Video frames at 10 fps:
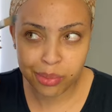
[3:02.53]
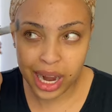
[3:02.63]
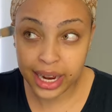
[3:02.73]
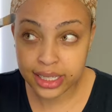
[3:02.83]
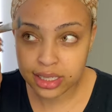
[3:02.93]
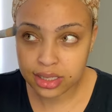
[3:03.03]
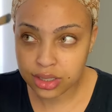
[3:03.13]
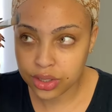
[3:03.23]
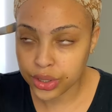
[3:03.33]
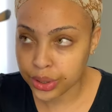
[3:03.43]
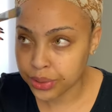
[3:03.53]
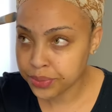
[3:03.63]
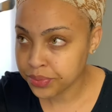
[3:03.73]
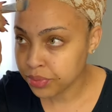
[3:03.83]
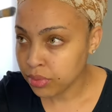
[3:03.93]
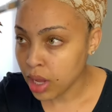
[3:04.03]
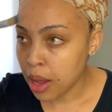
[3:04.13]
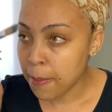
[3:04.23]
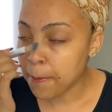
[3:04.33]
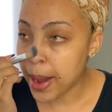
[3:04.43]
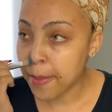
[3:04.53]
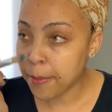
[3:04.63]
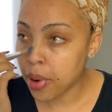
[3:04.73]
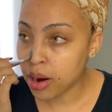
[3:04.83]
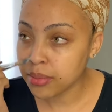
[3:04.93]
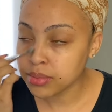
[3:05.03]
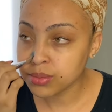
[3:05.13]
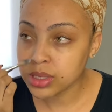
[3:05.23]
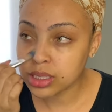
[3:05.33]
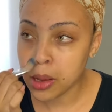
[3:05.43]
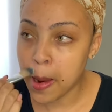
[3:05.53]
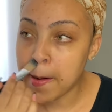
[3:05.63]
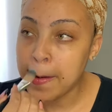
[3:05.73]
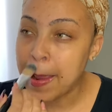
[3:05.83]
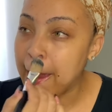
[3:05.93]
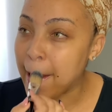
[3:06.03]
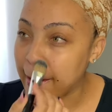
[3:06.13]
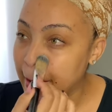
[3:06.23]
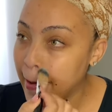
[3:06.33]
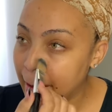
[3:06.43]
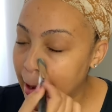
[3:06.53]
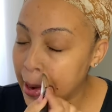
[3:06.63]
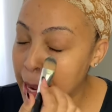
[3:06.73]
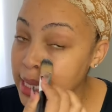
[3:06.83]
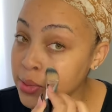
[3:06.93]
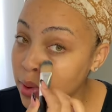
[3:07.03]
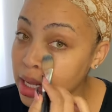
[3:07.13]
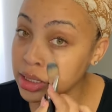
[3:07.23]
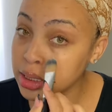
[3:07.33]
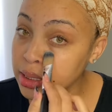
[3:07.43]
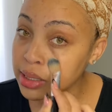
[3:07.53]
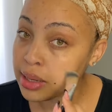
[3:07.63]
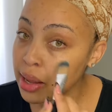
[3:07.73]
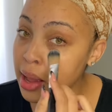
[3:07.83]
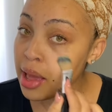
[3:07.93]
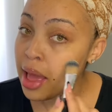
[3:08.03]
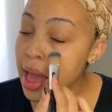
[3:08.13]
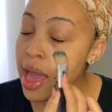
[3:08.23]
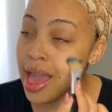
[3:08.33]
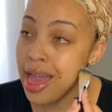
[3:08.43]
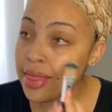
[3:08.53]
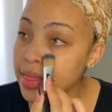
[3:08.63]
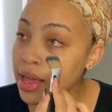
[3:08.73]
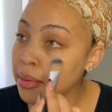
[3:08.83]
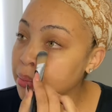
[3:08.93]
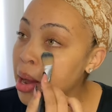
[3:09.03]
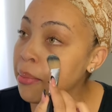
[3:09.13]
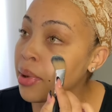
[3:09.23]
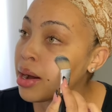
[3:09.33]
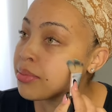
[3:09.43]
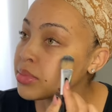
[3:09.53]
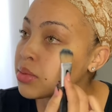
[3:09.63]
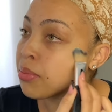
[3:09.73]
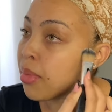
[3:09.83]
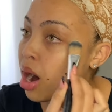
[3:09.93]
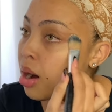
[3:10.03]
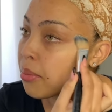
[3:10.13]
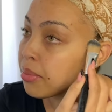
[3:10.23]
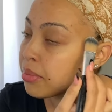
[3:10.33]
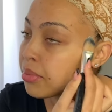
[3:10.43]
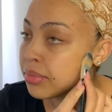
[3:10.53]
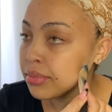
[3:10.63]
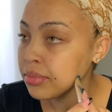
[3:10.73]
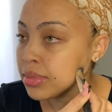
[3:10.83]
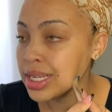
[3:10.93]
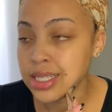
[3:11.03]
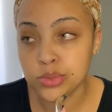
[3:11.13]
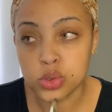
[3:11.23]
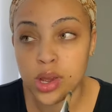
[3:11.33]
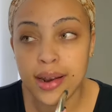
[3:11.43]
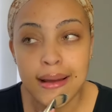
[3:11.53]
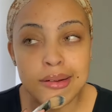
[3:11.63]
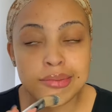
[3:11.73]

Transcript: blood, you know? my mom's dad is Welsh. And then my mom's mom is Motswana